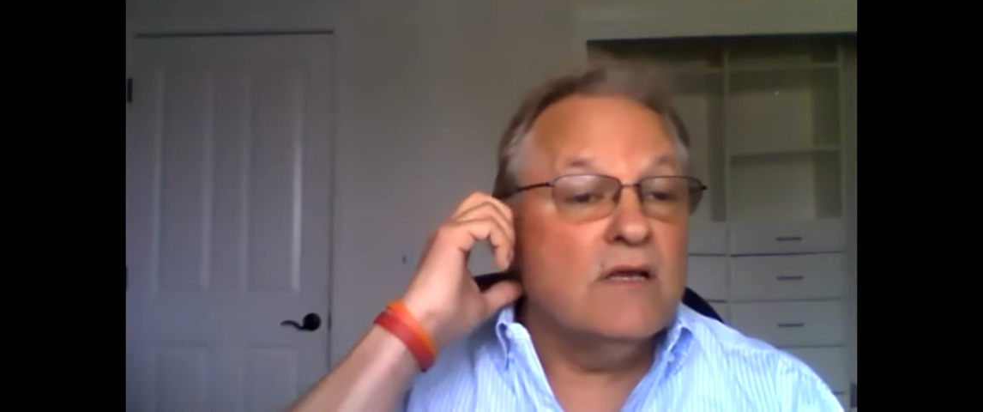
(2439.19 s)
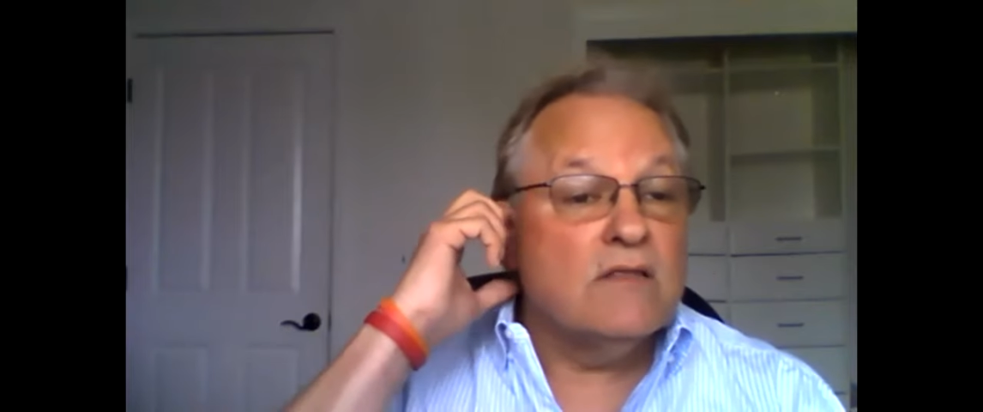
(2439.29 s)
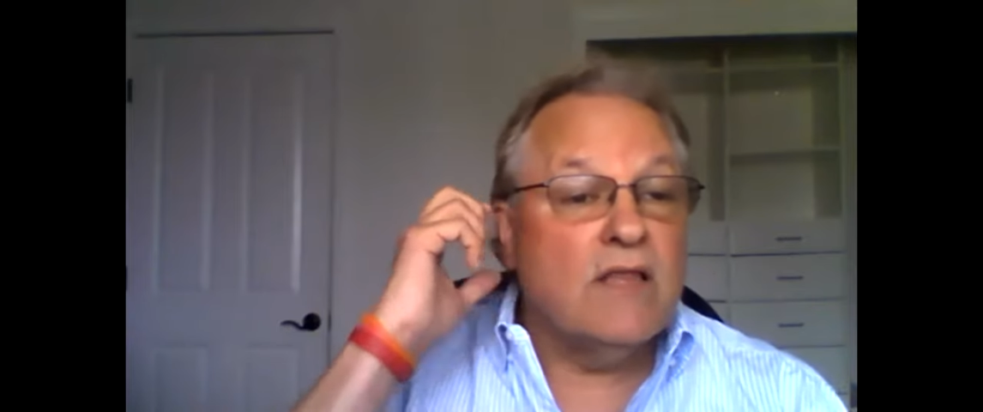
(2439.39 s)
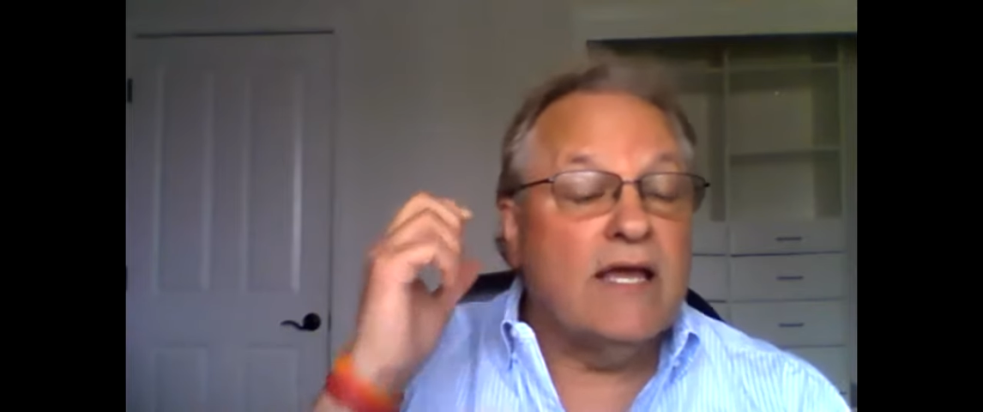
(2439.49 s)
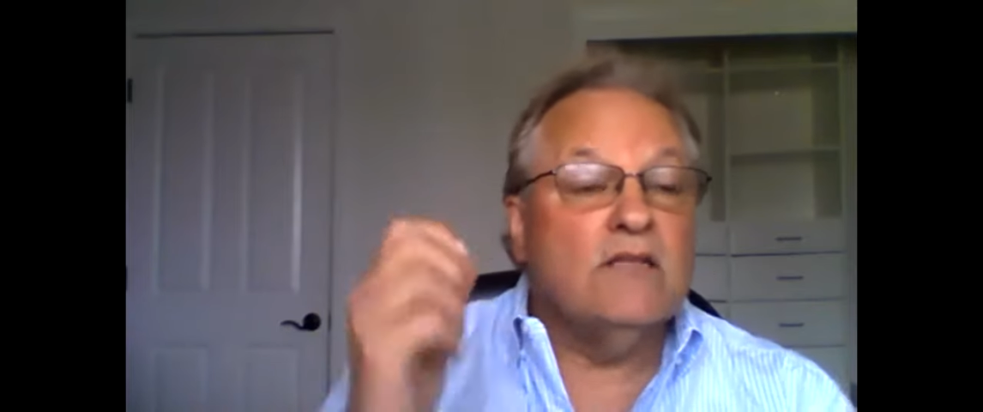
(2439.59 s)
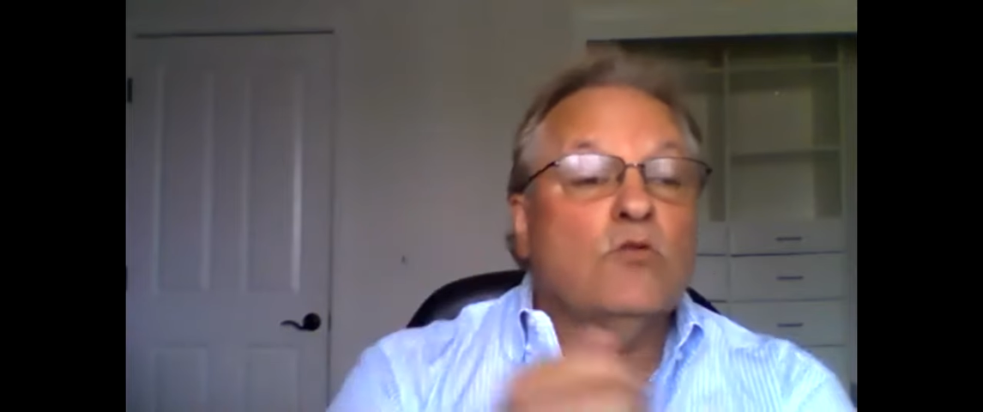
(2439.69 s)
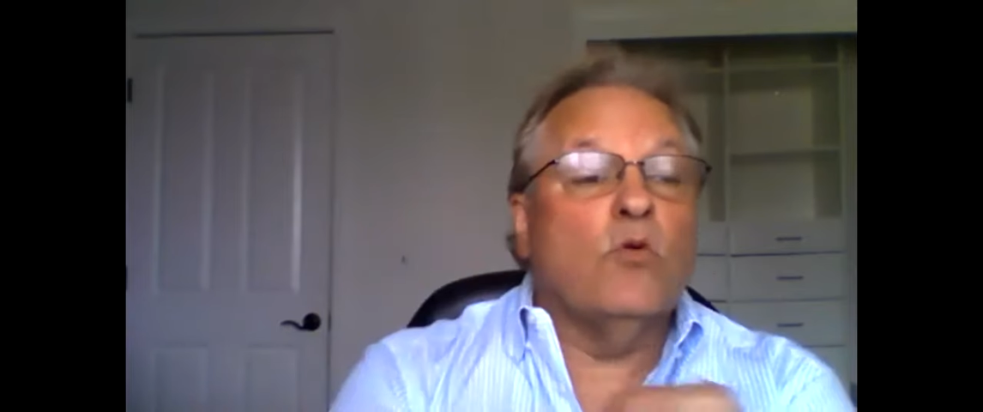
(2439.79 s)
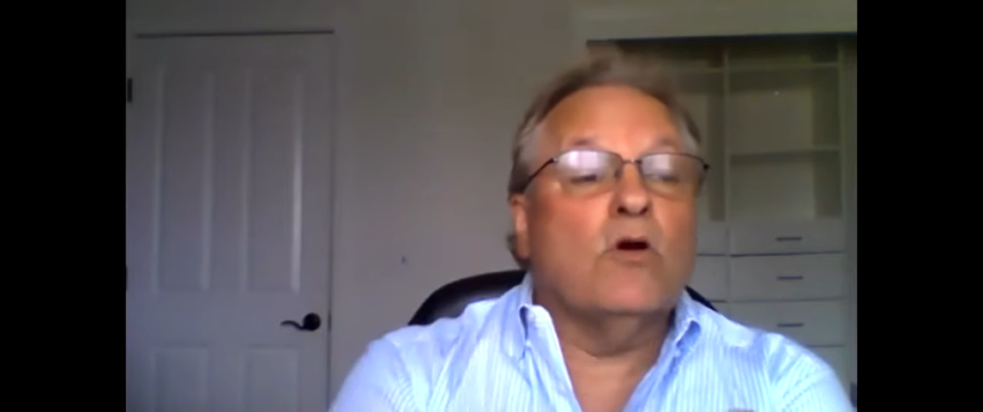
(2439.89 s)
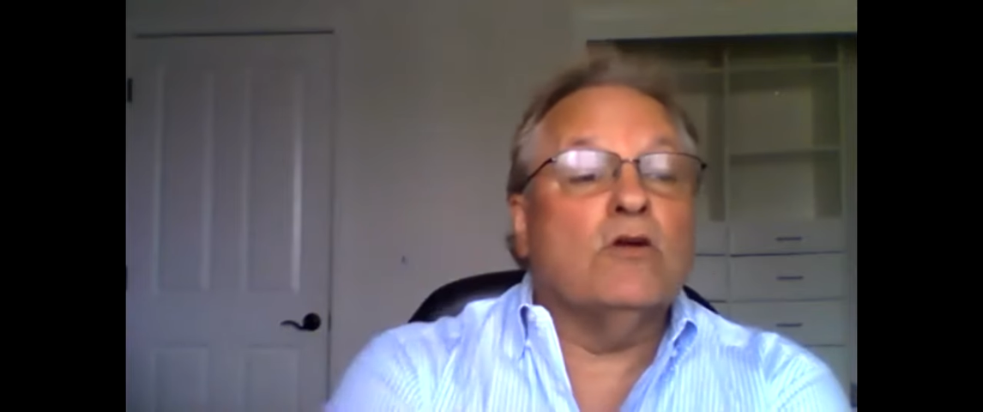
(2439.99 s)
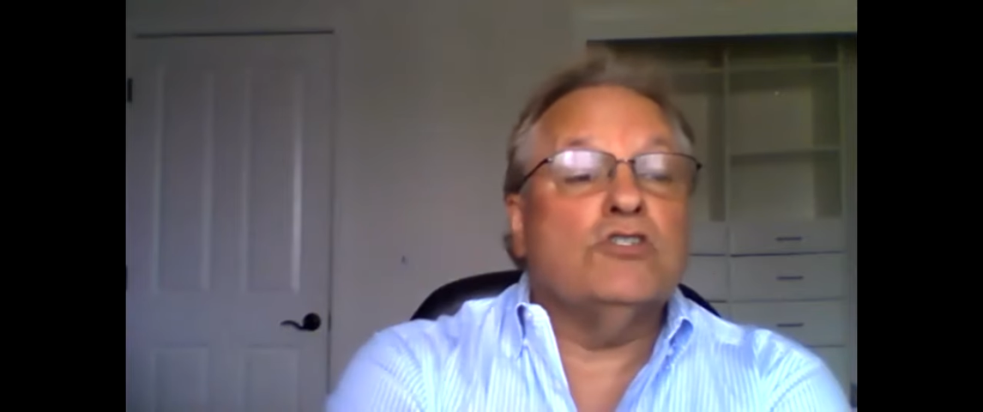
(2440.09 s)

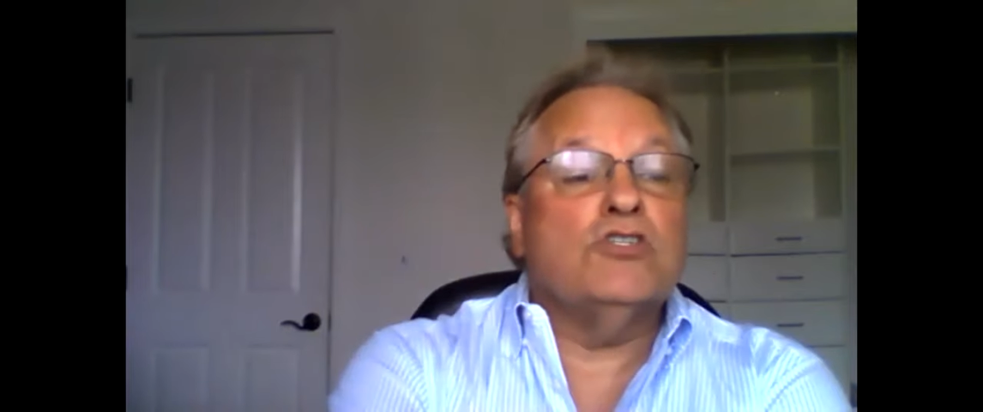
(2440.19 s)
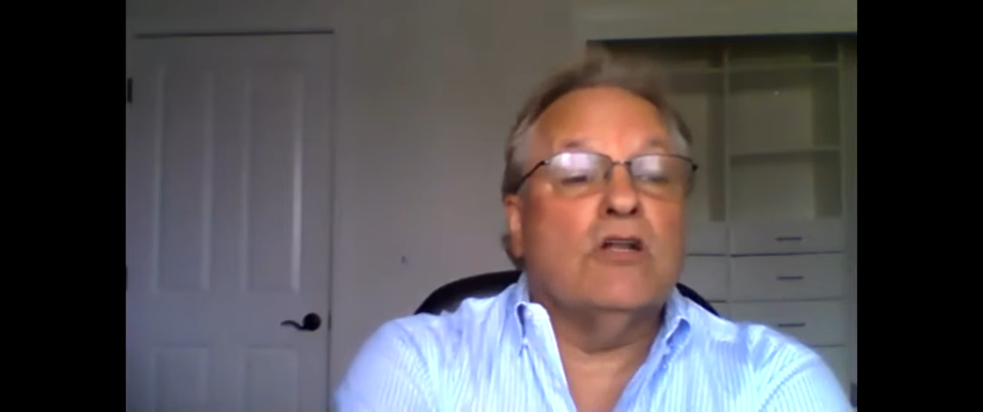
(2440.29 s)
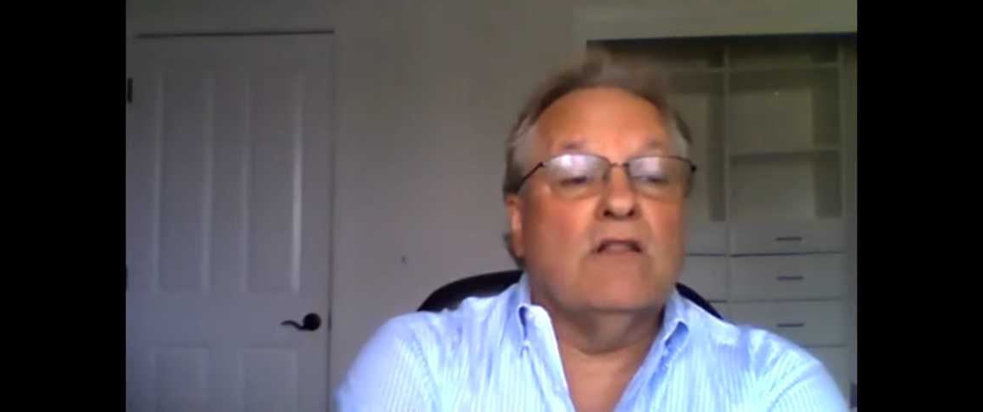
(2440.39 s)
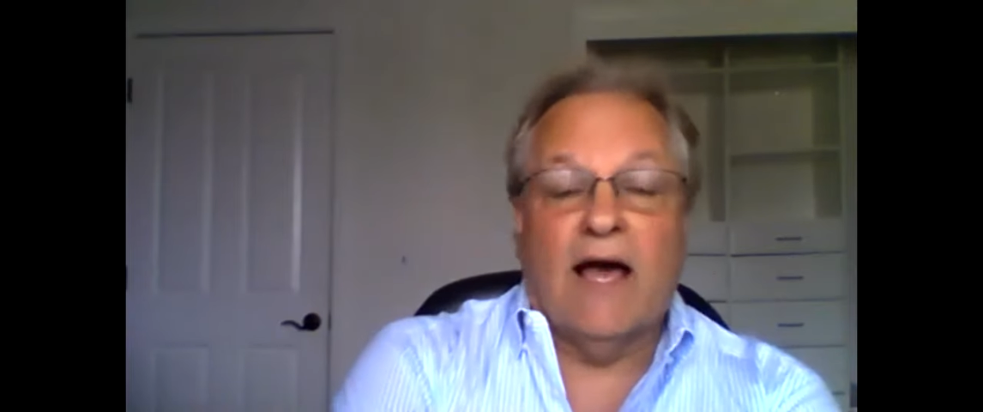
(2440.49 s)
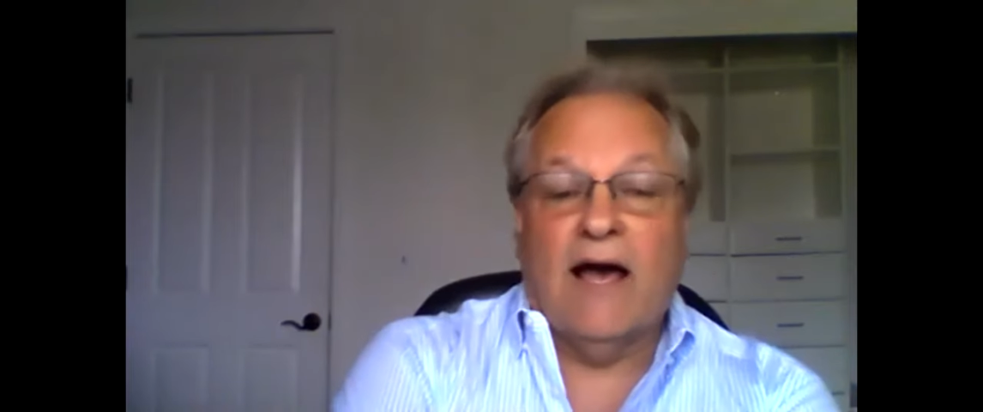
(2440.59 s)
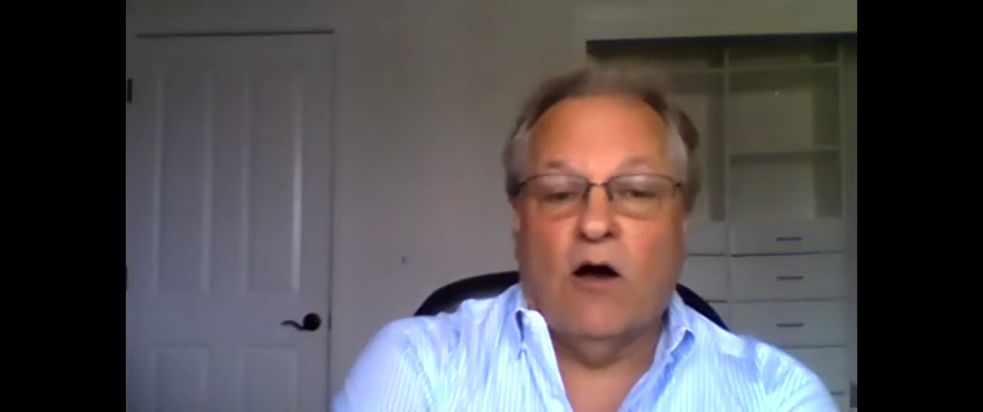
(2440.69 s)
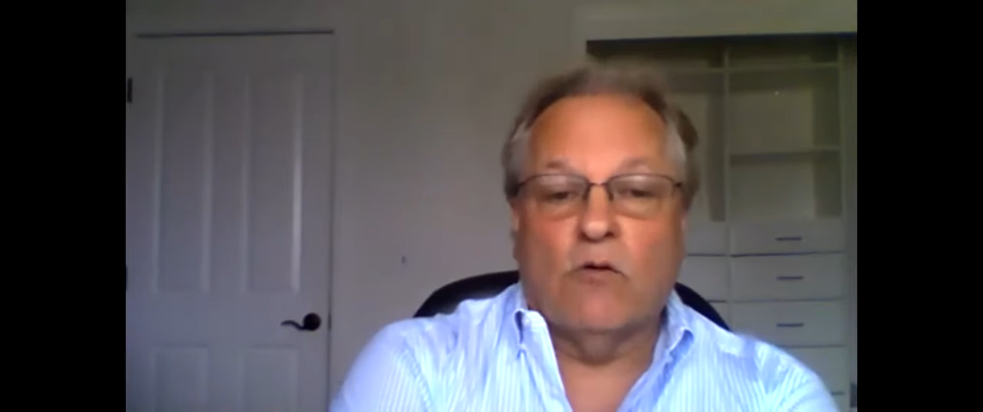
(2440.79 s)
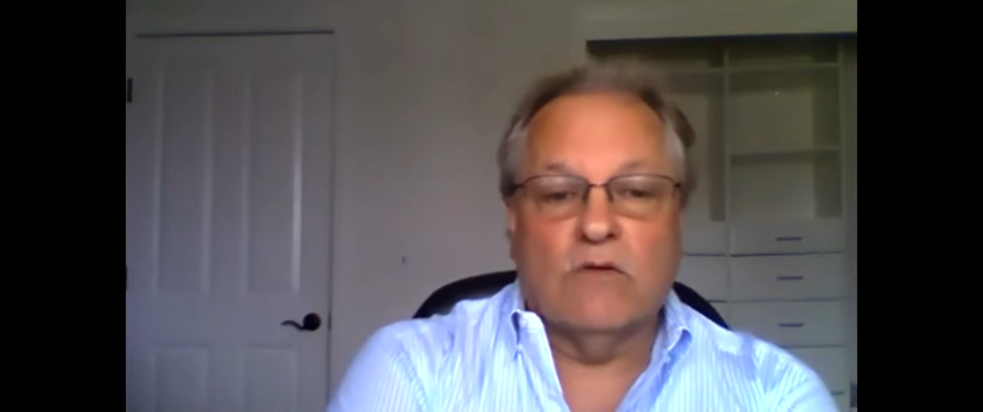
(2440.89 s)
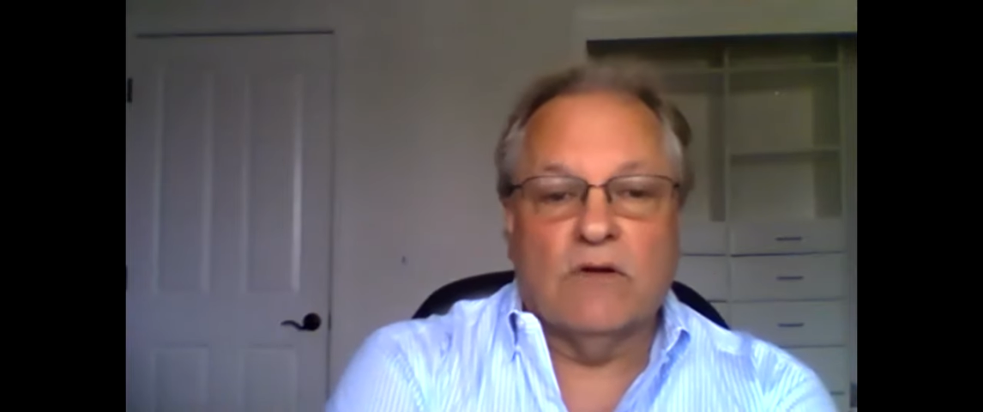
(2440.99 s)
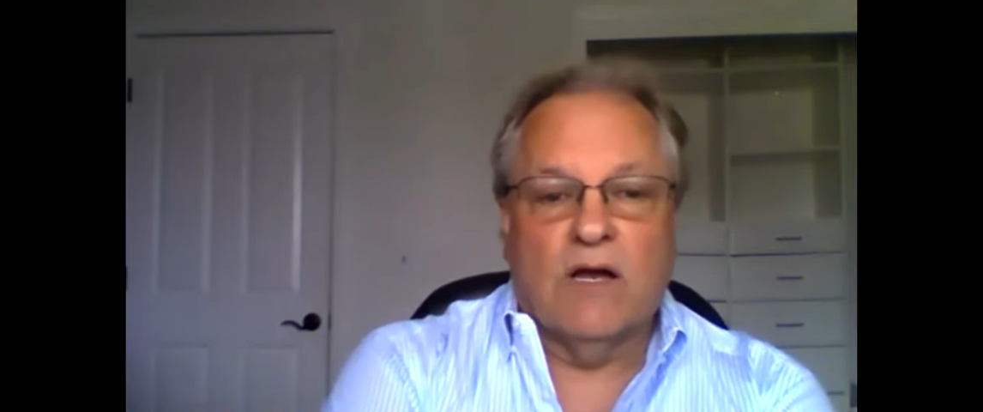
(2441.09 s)
landlords should
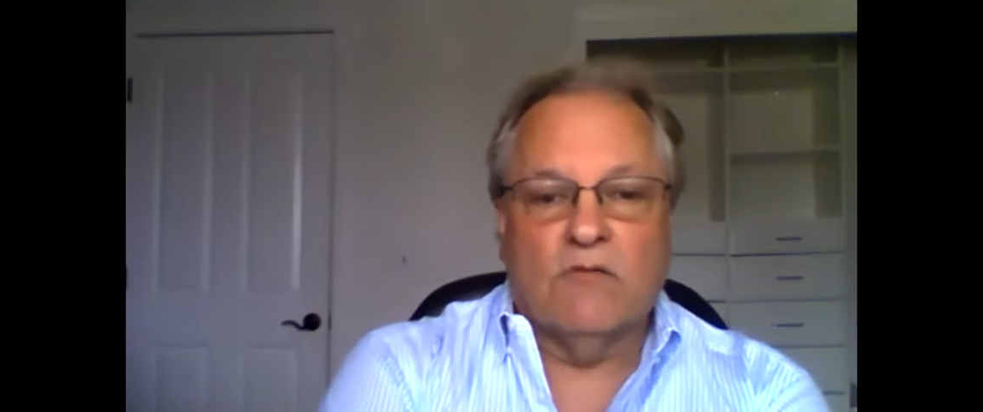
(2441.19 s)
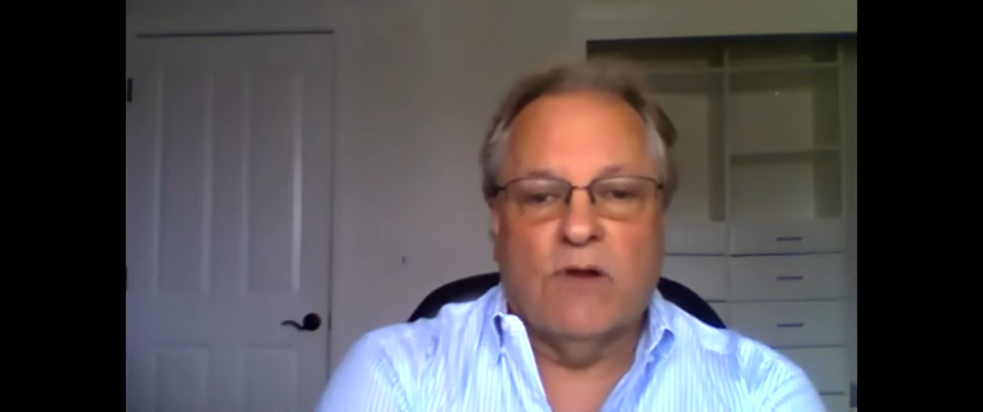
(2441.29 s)
allow uh,